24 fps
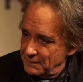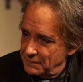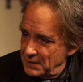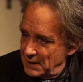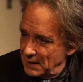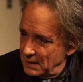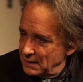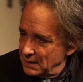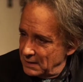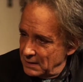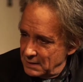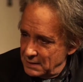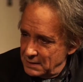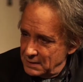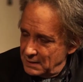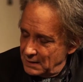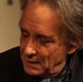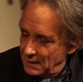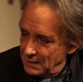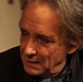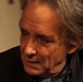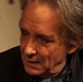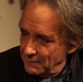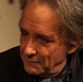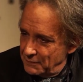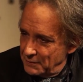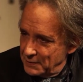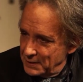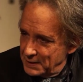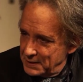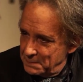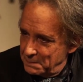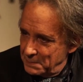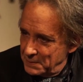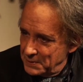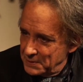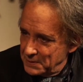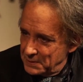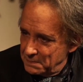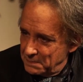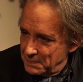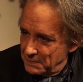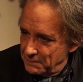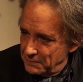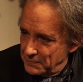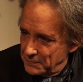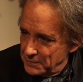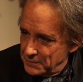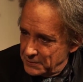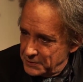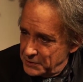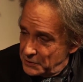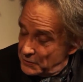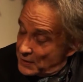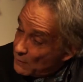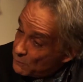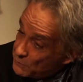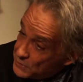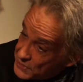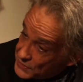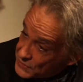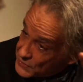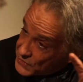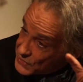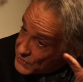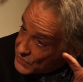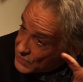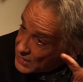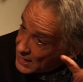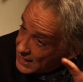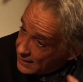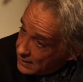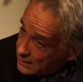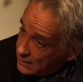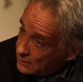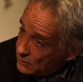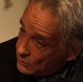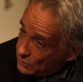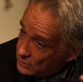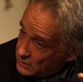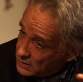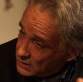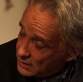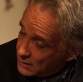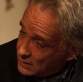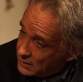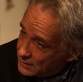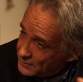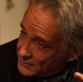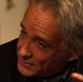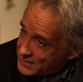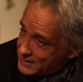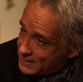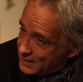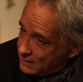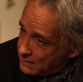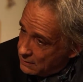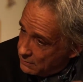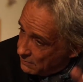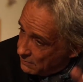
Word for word: tenderness that I'd never experienced before. So that was the second ordeal and the second